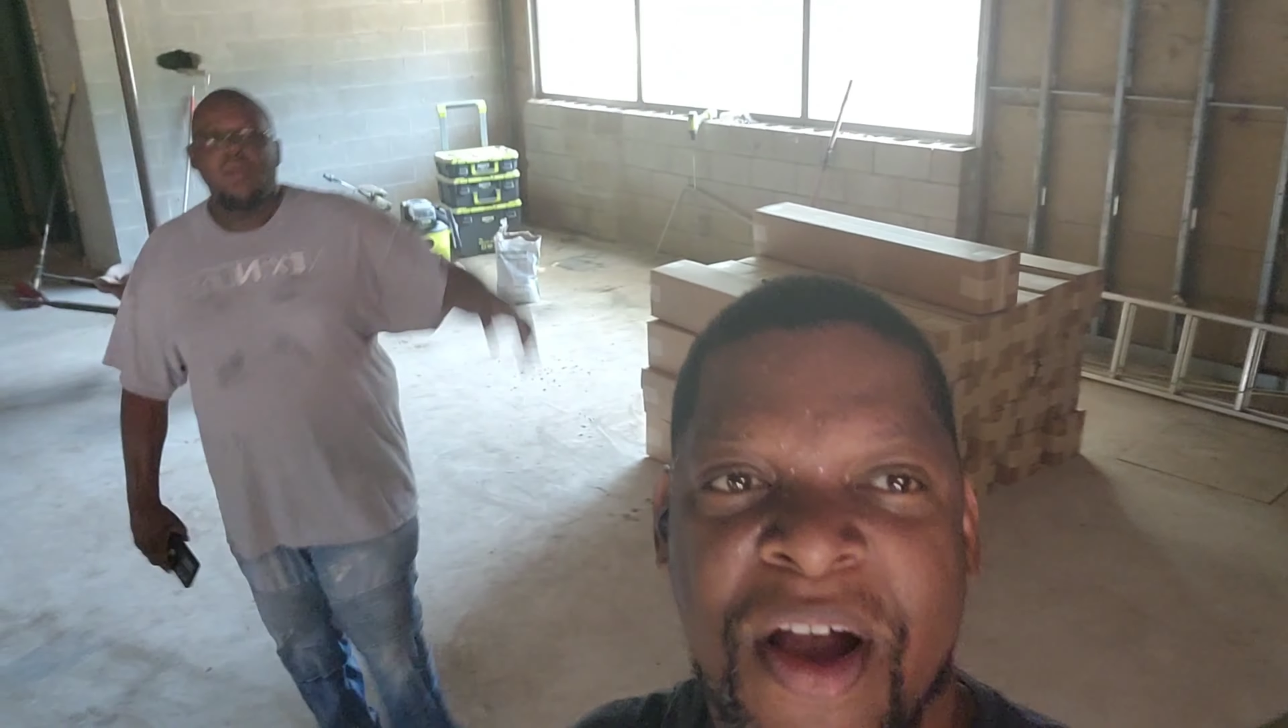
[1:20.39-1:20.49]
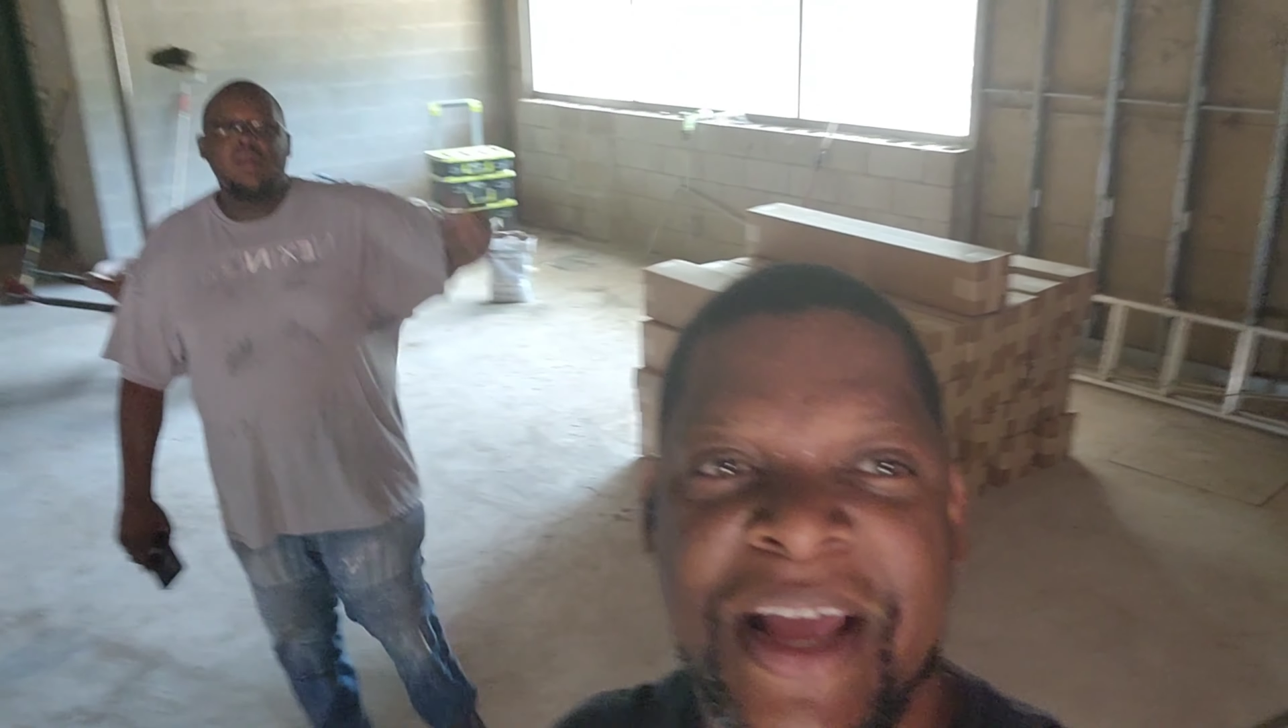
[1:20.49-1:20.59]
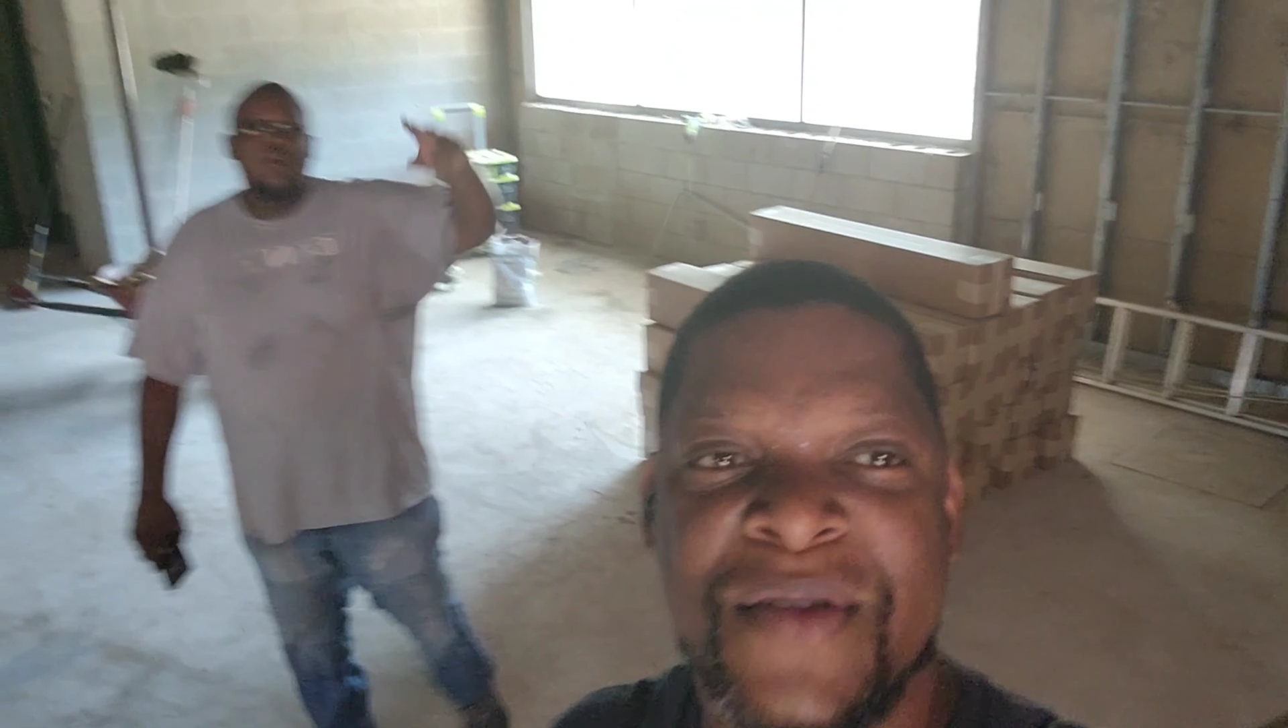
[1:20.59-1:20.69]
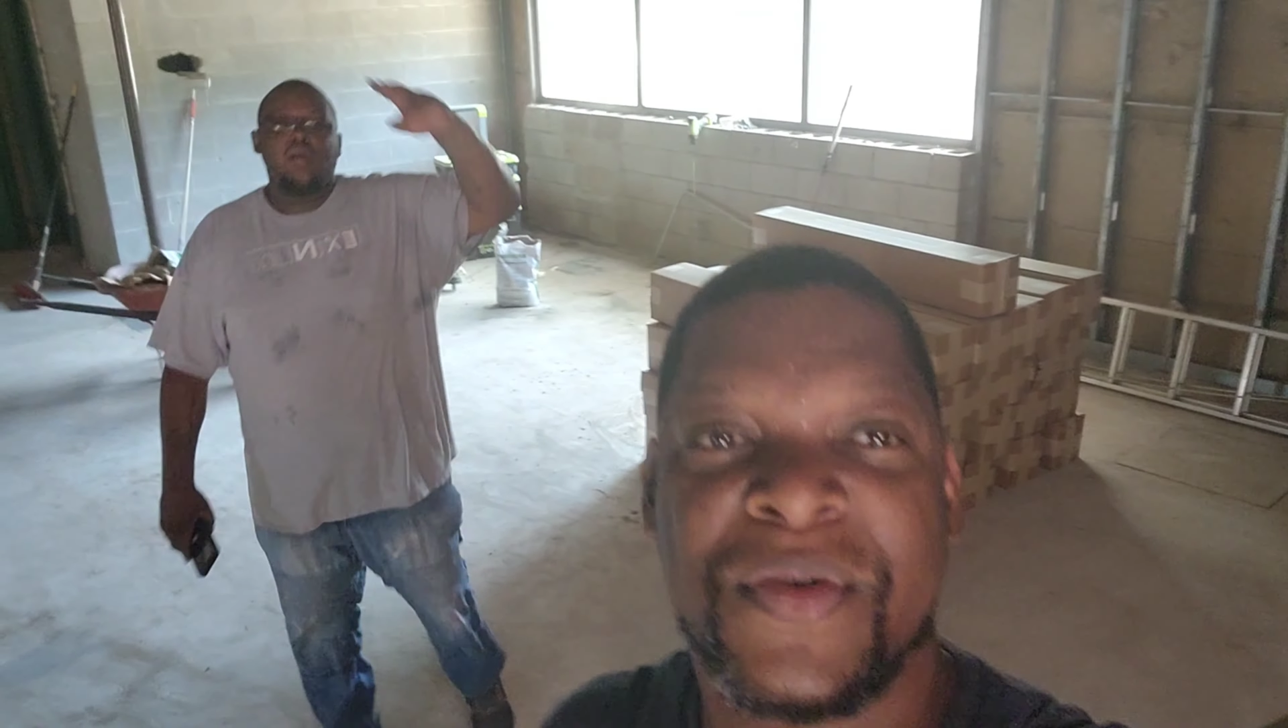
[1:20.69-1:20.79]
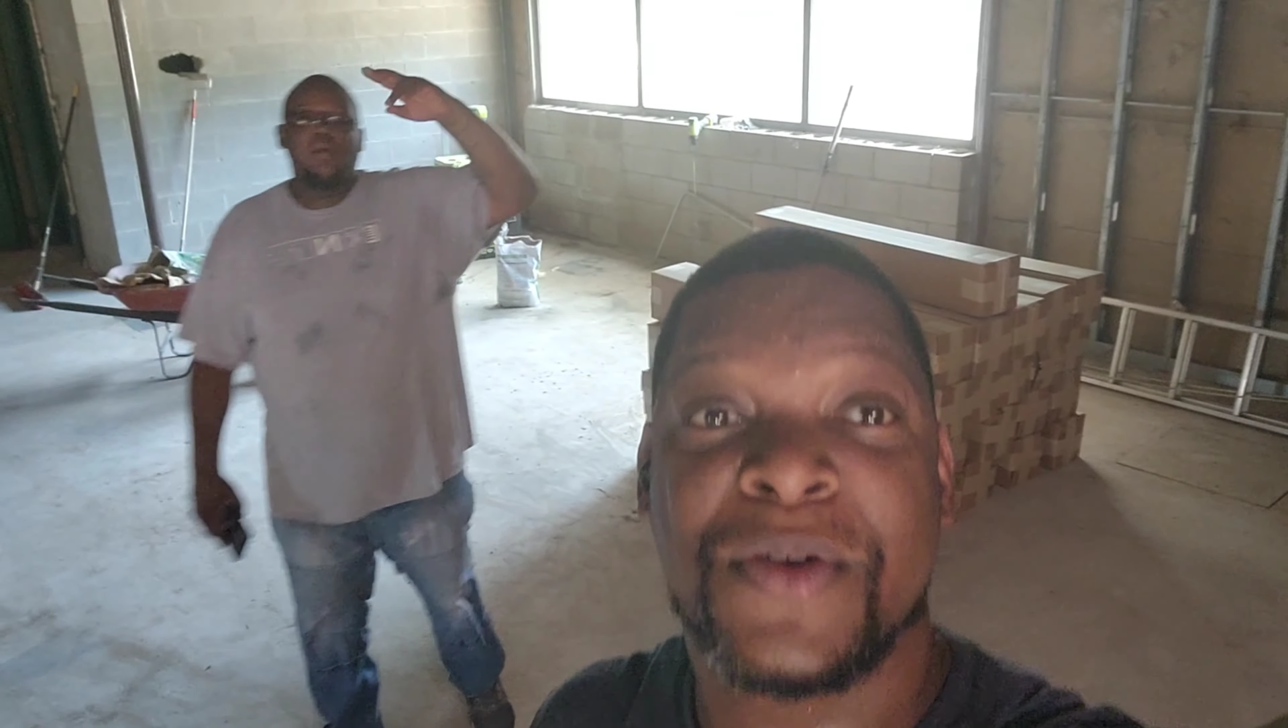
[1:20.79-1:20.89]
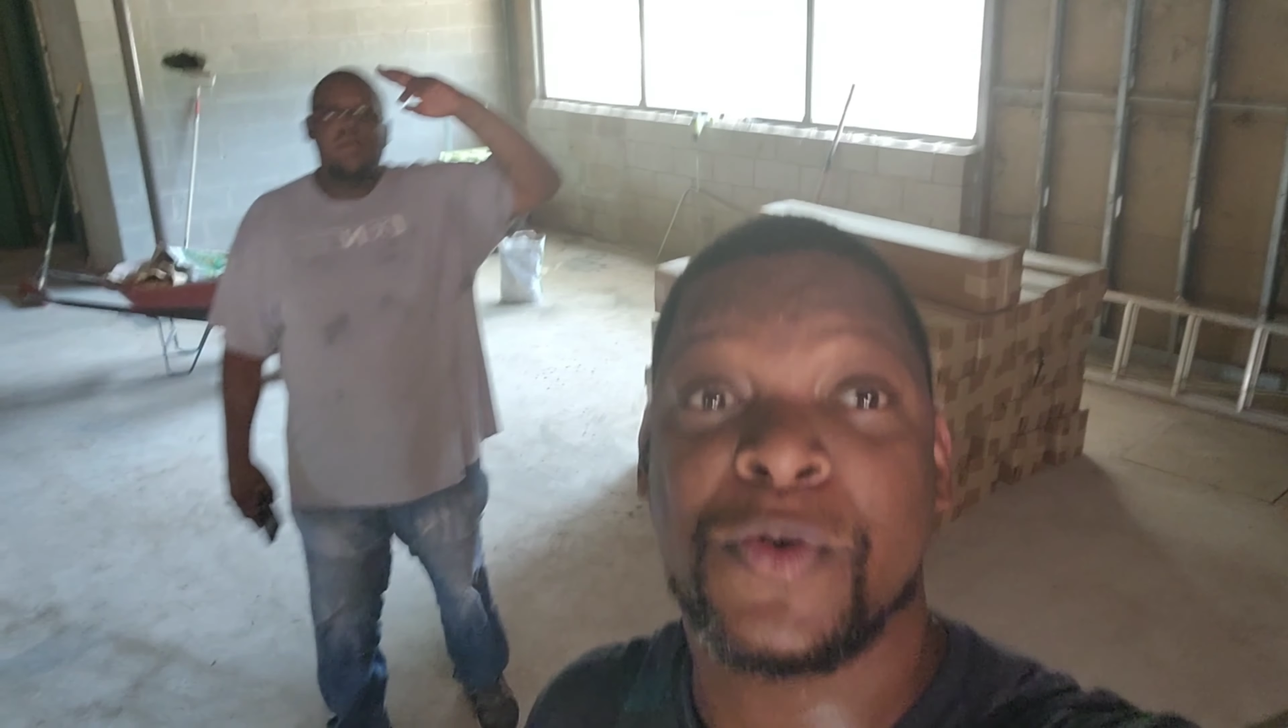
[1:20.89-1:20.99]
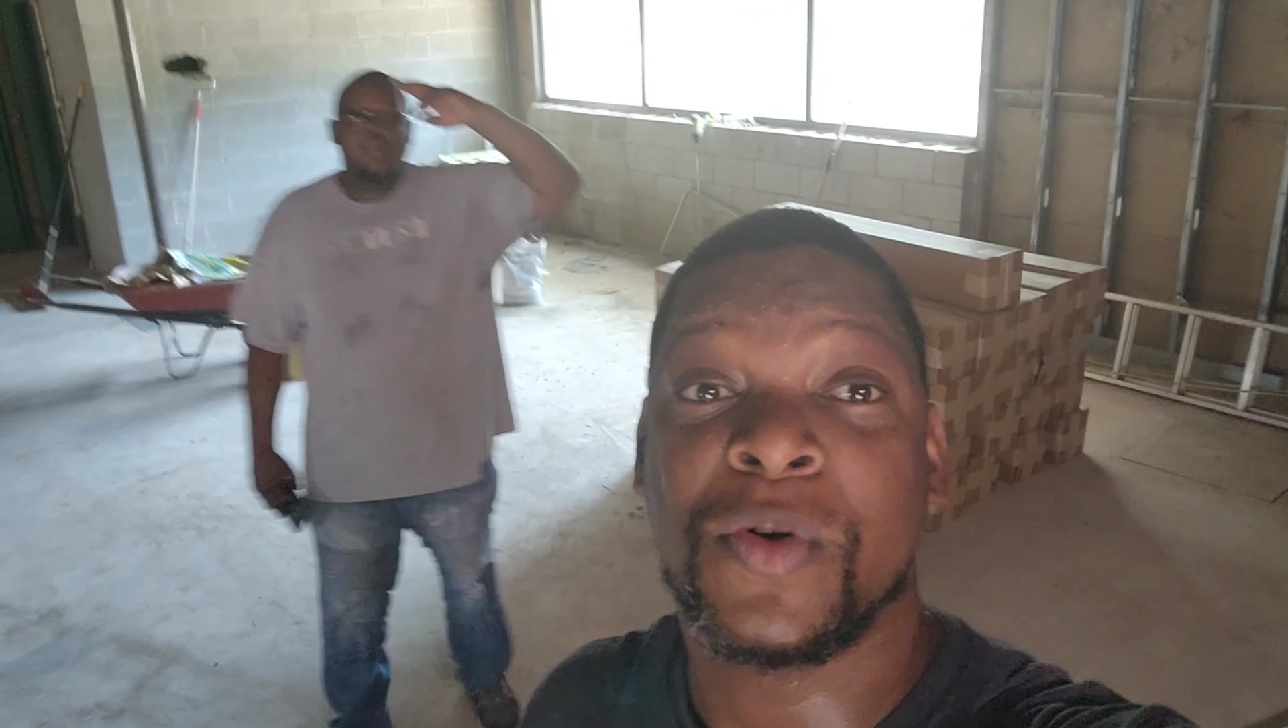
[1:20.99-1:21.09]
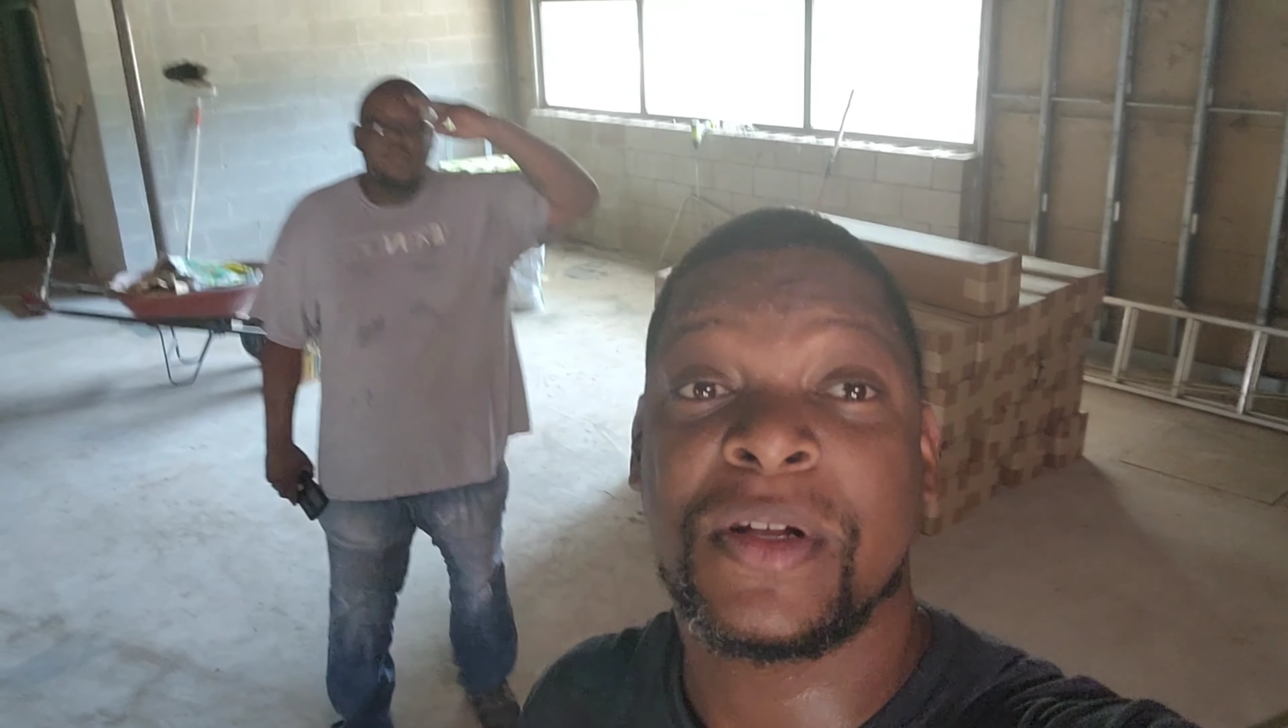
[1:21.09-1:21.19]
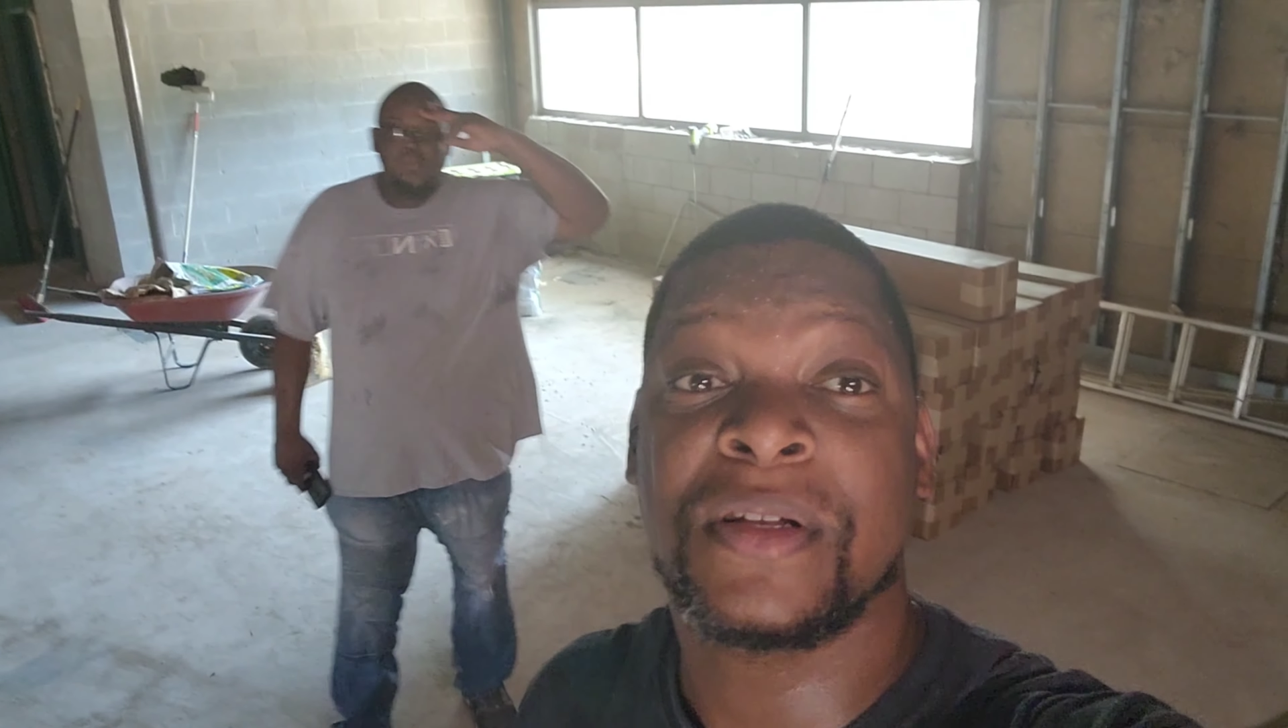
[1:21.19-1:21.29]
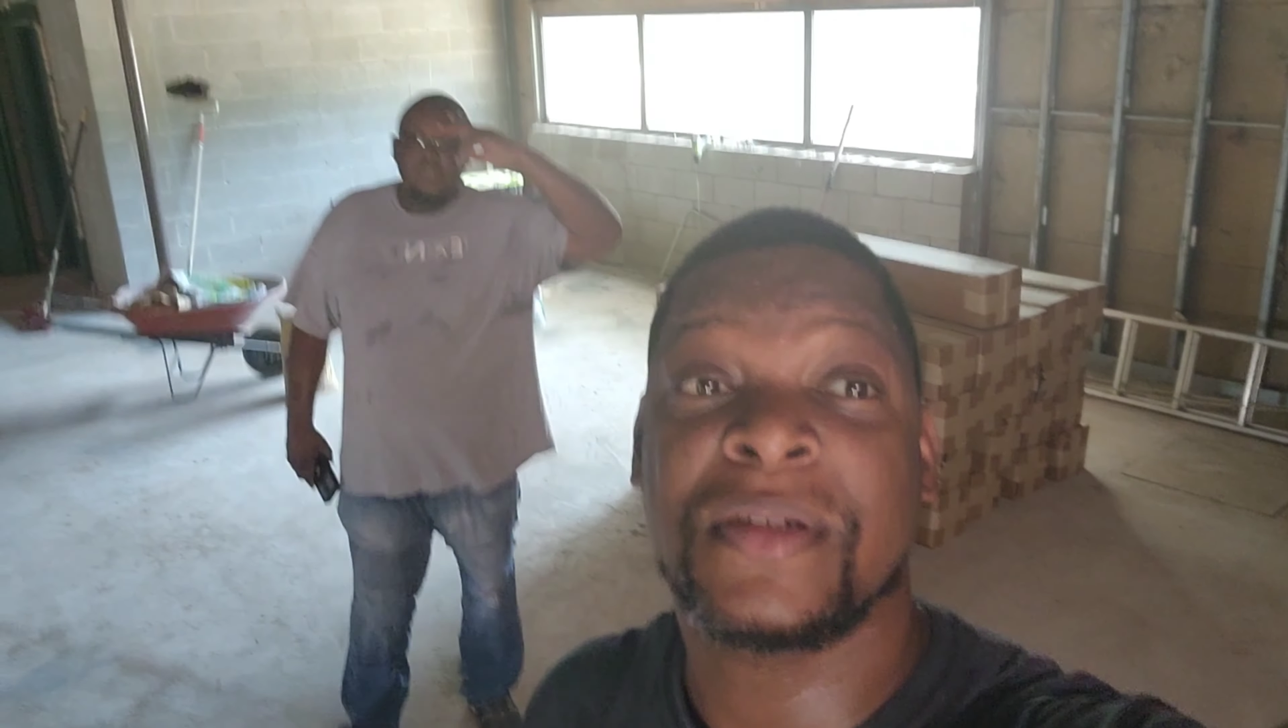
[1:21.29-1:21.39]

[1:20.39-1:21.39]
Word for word: I hit record.